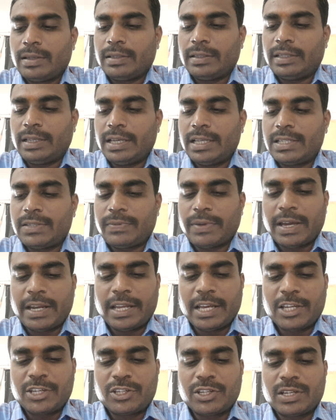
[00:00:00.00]
These
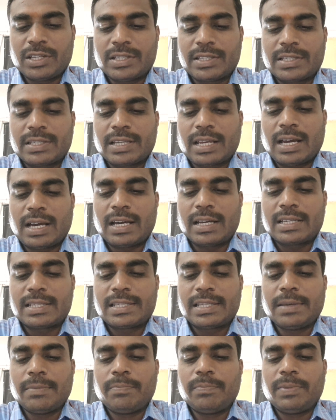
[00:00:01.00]
variations are
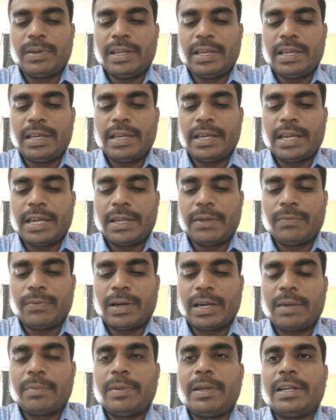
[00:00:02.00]
simply
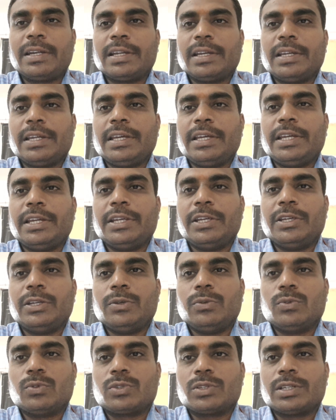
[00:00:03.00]
environmentally
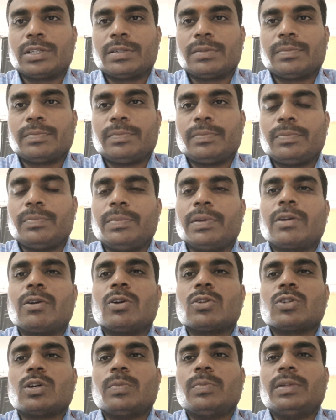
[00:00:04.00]
induced
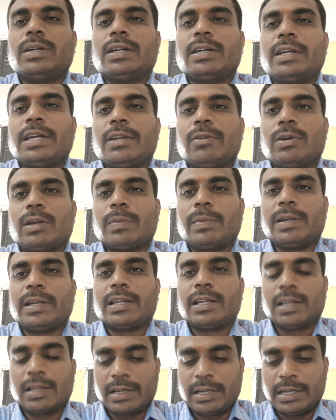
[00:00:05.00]
because of the
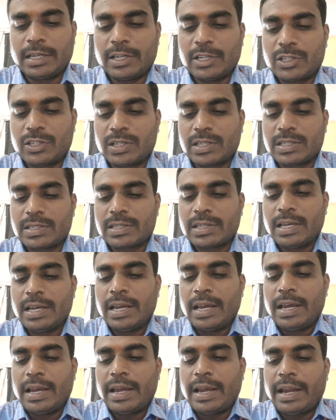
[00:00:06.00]
environmental conditions,
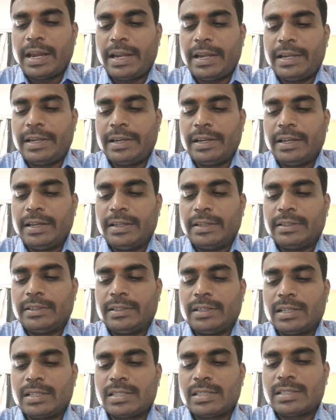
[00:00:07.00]
and
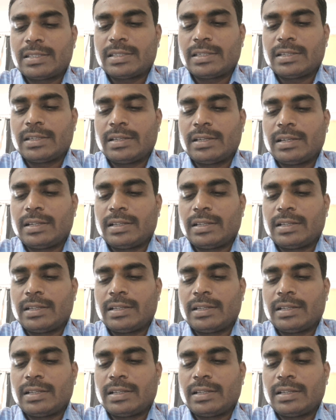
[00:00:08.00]
thus